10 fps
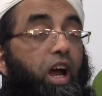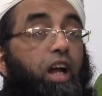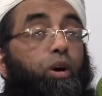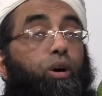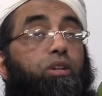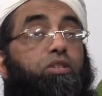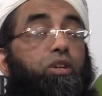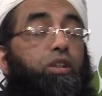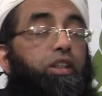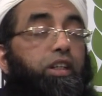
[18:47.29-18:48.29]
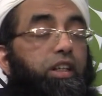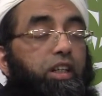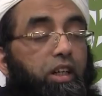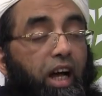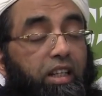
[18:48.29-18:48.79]
And also,
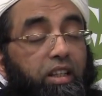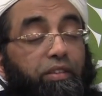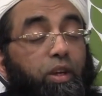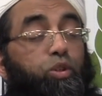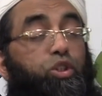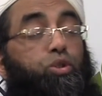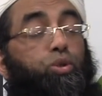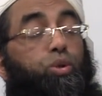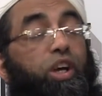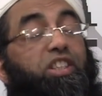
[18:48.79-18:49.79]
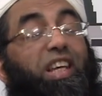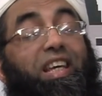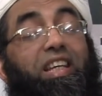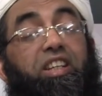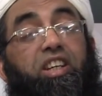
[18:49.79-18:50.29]
another thing we should do is
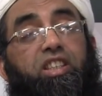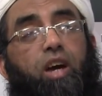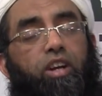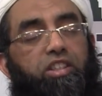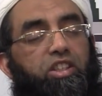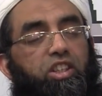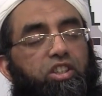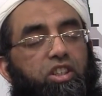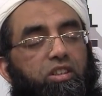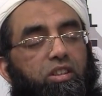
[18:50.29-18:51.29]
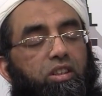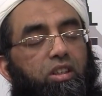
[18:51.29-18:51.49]
increase our recitation.